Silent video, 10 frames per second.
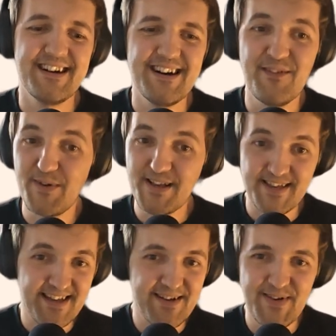
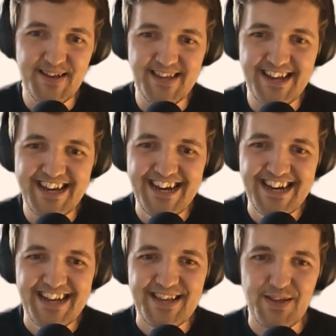Amazing.
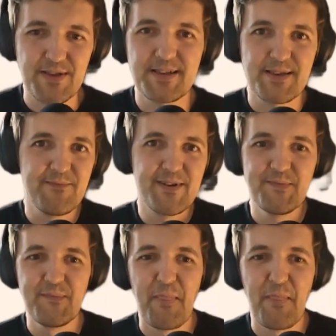So this is a meme.